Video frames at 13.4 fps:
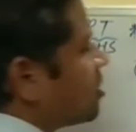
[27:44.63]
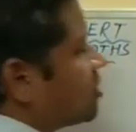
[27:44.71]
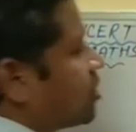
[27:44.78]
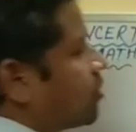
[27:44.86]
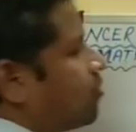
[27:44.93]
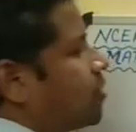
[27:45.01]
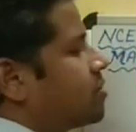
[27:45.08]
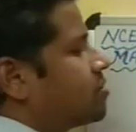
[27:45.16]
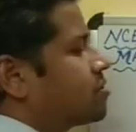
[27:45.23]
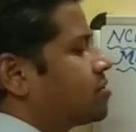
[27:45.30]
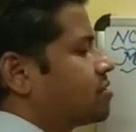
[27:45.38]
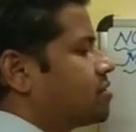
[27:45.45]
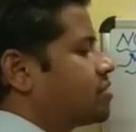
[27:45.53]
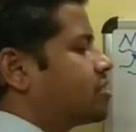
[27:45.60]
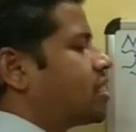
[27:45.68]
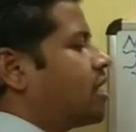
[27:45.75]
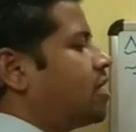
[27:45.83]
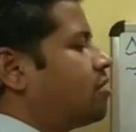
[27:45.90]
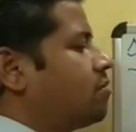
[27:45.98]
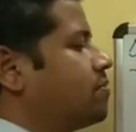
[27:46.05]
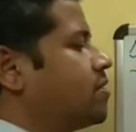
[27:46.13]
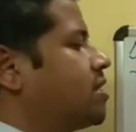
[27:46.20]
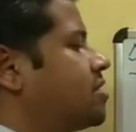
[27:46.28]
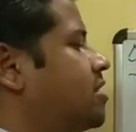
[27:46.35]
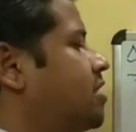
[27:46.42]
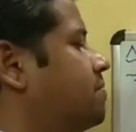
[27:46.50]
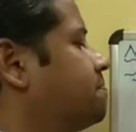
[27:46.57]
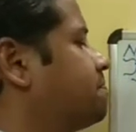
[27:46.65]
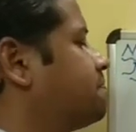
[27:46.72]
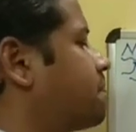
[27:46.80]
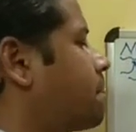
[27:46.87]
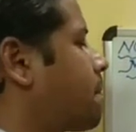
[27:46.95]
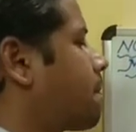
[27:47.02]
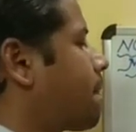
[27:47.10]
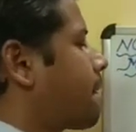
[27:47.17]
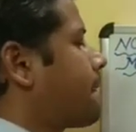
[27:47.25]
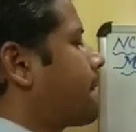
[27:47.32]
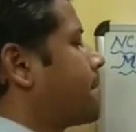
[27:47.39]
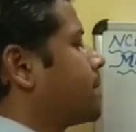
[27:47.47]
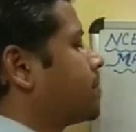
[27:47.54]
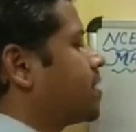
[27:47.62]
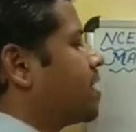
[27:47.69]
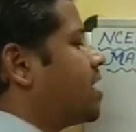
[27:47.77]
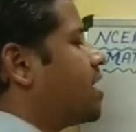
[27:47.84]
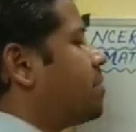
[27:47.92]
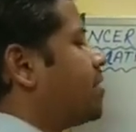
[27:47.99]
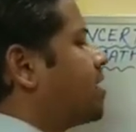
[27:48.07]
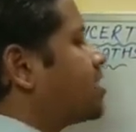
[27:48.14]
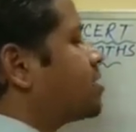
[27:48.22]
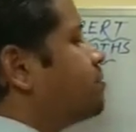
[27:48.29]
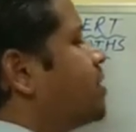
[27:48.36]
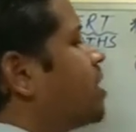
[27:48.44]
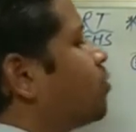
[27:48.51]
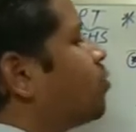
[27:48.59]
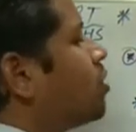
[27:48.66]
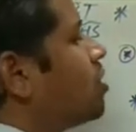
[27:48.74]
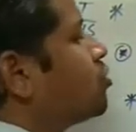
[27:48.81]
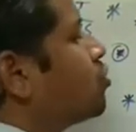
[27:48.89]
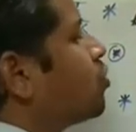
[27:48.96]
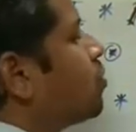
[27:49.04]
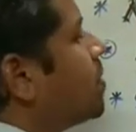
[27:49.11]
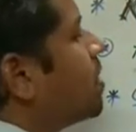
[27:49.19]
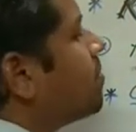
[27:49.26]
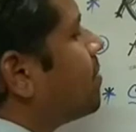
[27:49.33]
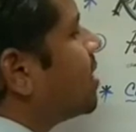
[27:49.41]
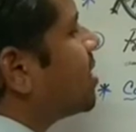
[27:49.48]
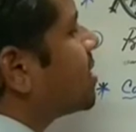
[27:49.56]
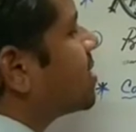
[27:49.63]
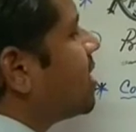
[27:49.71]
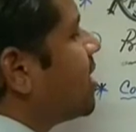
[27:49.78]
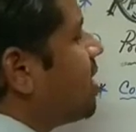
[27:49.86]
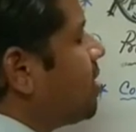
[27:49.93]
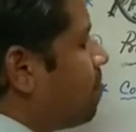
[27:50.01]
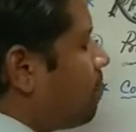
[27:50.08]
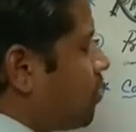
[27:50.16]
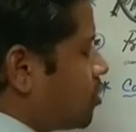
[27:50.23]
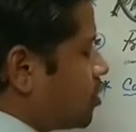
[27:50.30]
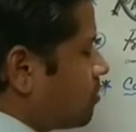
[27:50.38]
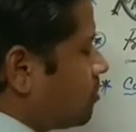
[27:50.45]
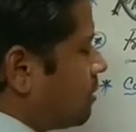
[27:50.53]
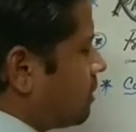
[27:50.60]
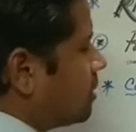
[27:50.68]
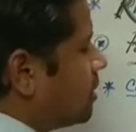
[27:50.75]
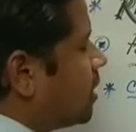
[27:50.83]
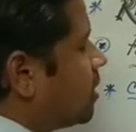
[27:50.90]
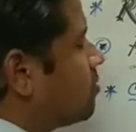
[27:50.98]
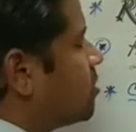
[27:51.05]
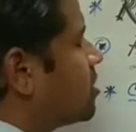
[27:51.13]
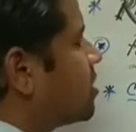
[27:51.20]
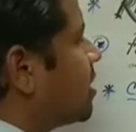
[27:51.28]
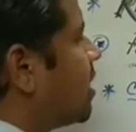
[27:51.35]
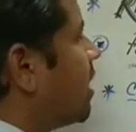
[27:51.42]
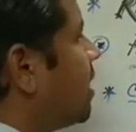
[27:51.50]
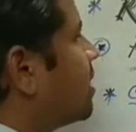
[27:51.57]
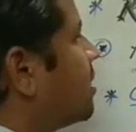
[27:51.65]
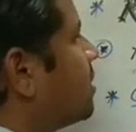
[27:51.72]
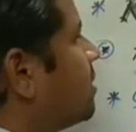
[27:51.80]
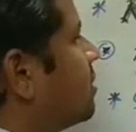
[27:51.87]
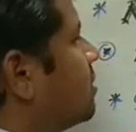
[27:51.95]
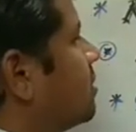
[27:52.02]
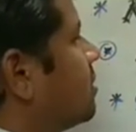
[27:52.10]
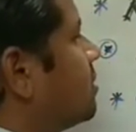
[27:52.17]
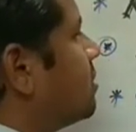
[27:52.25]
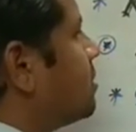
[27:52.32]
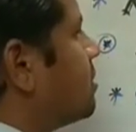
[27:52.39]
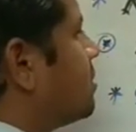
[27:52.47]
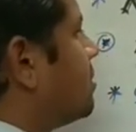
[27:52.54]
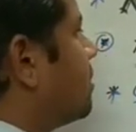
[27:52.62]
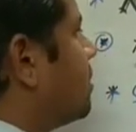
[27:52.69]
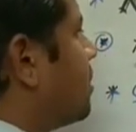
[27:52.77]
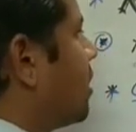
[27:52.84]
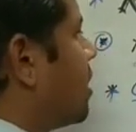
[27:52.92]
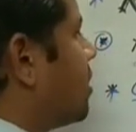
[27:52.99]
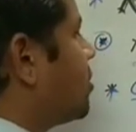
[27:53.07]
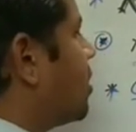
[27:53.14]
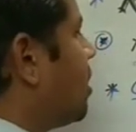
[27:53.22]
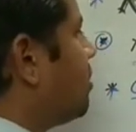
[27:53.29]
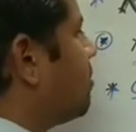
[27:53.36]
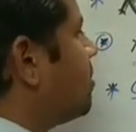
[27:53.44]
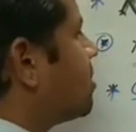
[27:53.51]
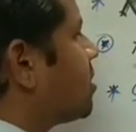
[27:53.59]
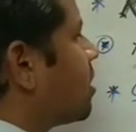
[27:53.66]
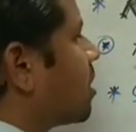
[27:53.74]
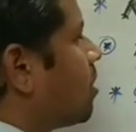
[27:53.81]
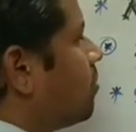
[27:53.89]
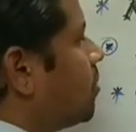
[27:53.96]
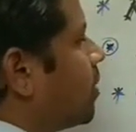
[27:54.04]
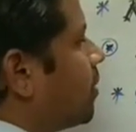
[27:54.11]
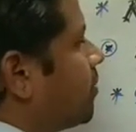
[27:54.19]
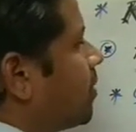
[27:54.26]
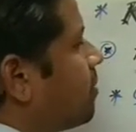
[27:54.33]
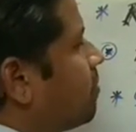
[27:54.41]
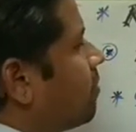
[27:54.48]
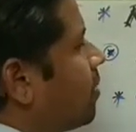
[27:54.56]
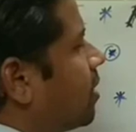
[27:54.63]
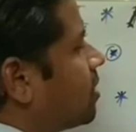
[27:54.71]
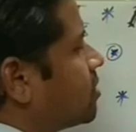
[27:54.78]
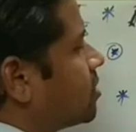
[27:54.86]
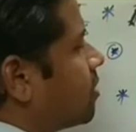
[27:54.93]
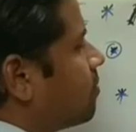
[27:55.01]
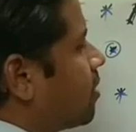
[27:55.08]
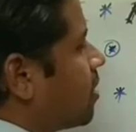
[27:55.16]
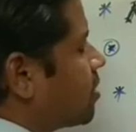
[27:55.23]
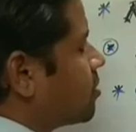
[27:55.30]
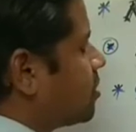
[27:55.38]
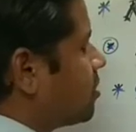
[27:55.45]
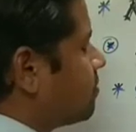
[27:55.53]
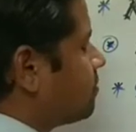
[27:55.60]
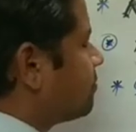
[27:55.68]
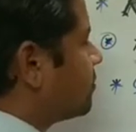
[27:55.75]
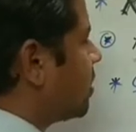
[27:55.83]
the sequence, sign will be the same. A minus b equals to b minus a if possible. Then we say that rational numbers are commutative under subtraction.